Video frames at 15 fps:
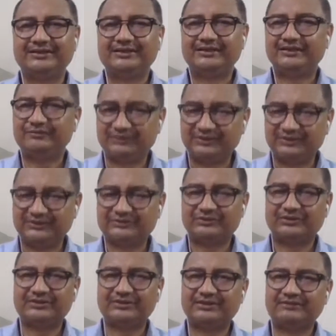if he is
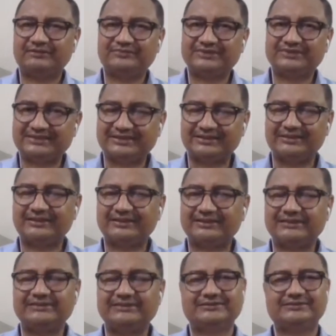not there physically at
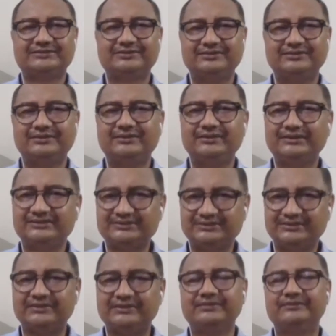least he is
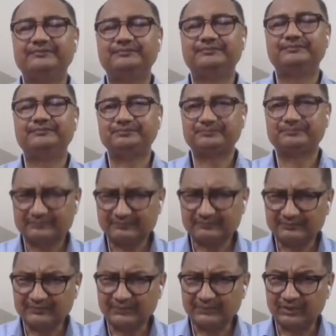there
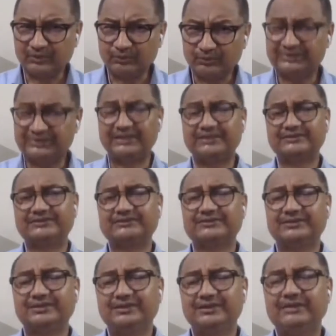with us
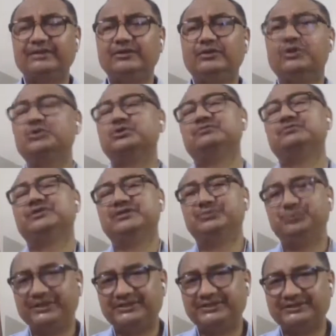in lot of other
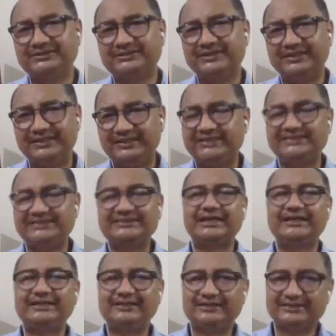ways in his
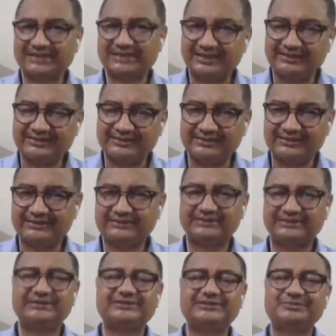in his ideas,
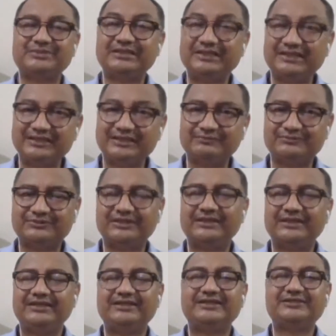in his beliefs,
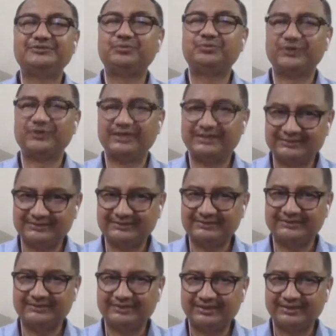in his morality,
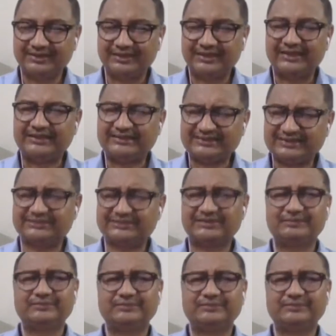and this is
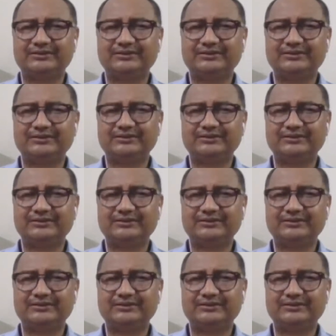something